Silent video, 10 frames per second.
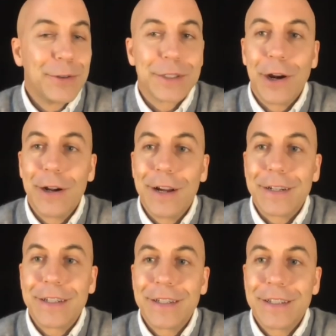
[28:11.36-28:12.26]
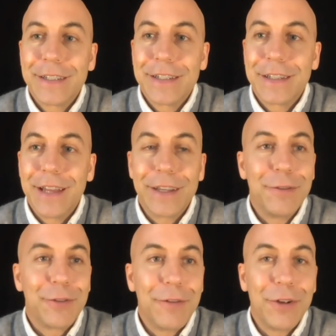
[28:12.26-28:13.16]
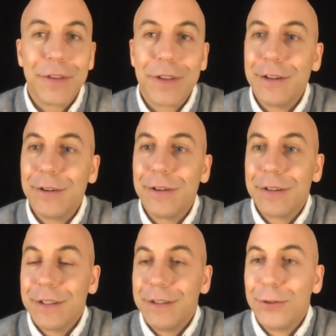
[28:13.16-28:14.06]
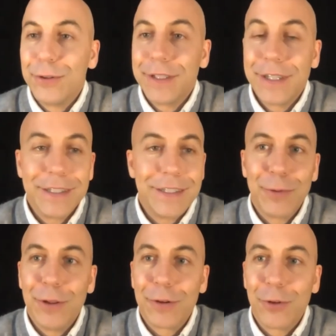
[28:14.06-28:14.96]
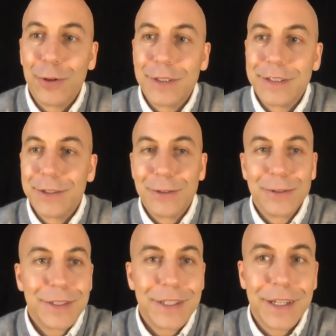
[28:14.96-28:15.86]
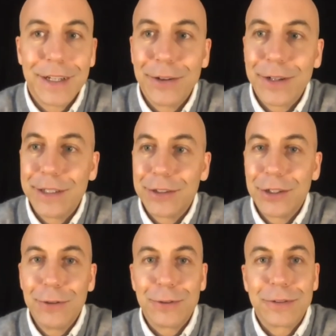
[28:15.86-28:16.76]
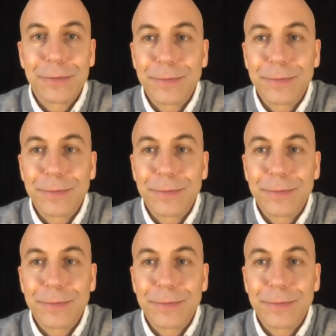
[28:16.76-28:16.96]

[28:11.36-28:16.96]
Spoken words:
Chris Garlock, thank you for everything you're doing, and we look forward to taking a look at your shows.